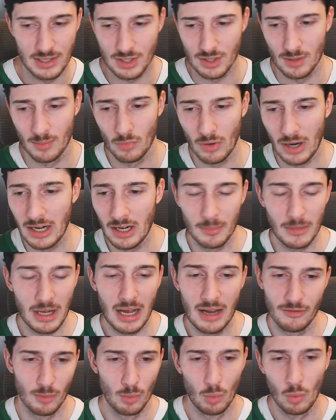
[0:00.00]
some random
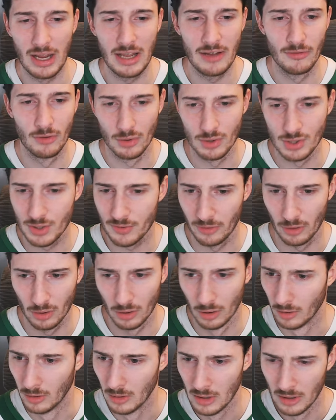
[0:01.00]
guy from waivers
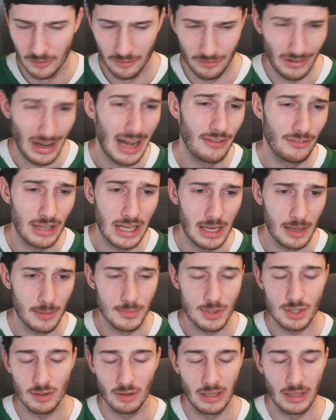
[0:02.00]
for five games.